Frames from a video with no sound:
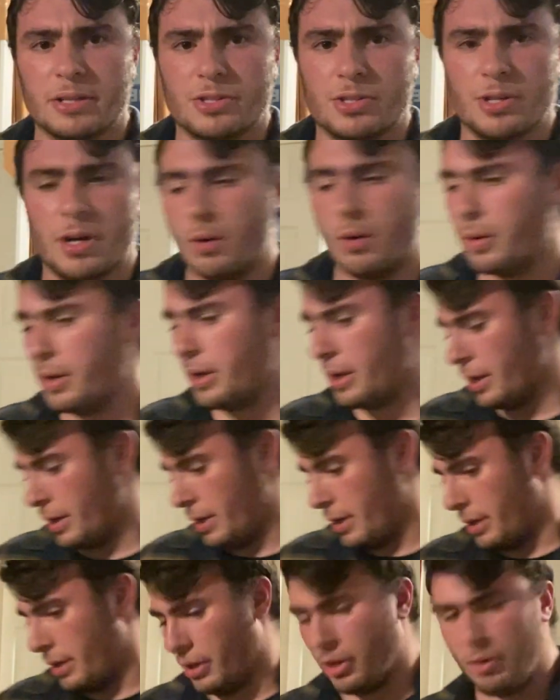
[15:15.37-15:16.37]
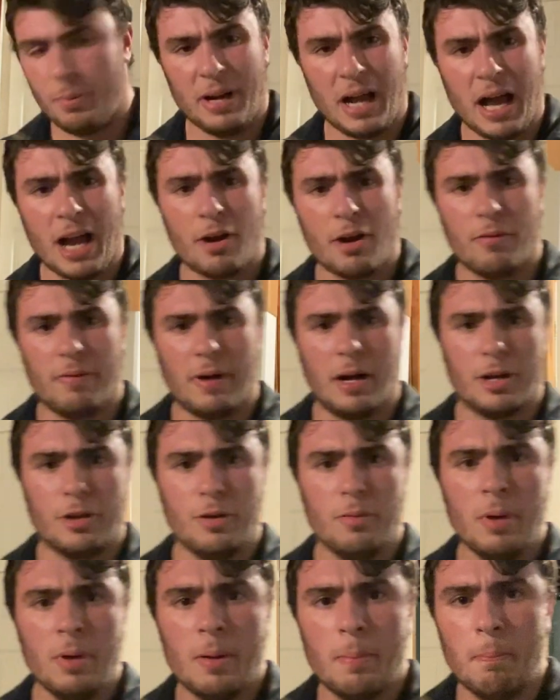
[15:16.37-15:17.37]
So a little bit higher
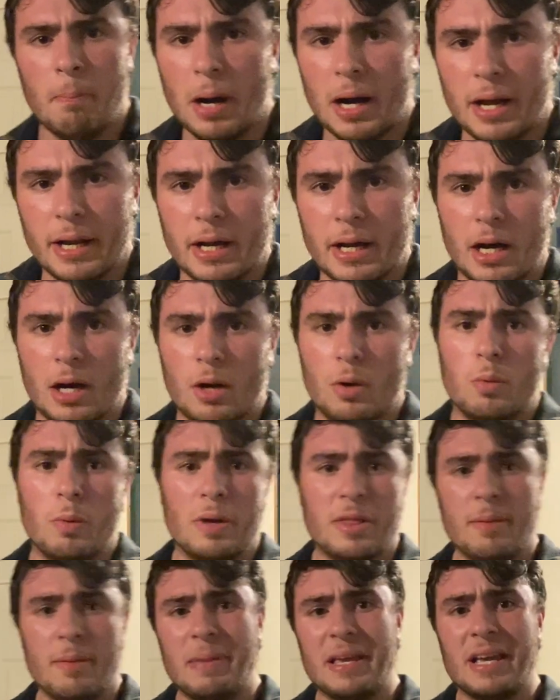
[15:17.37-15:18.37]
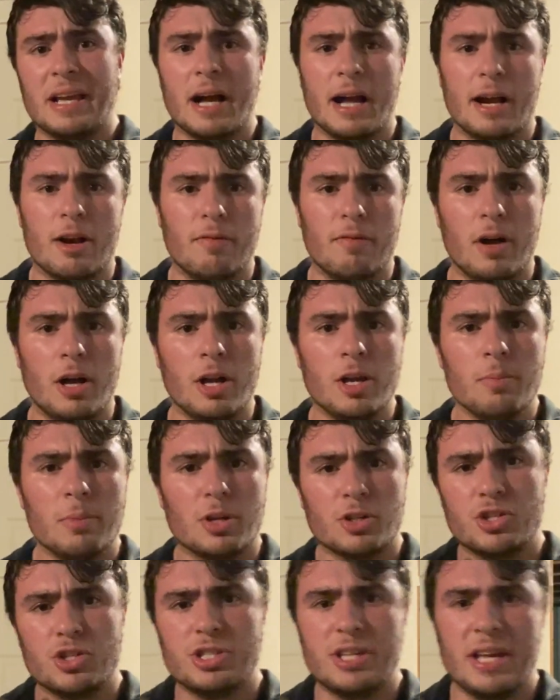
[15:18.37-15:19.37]
volume, but with it being higher volume,
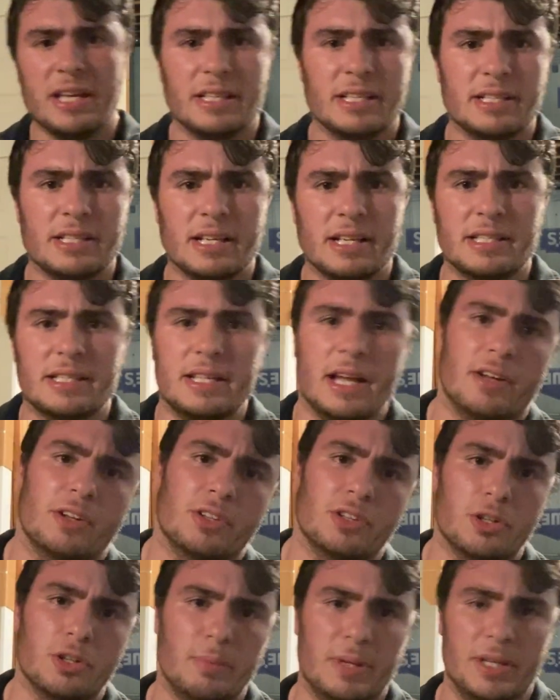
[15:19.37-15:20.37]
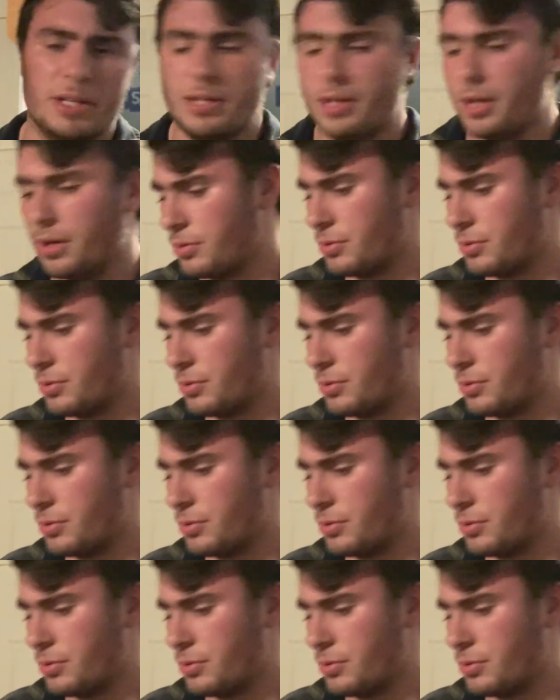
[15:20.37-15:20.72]
I'll just take the sets down a little bit, you know?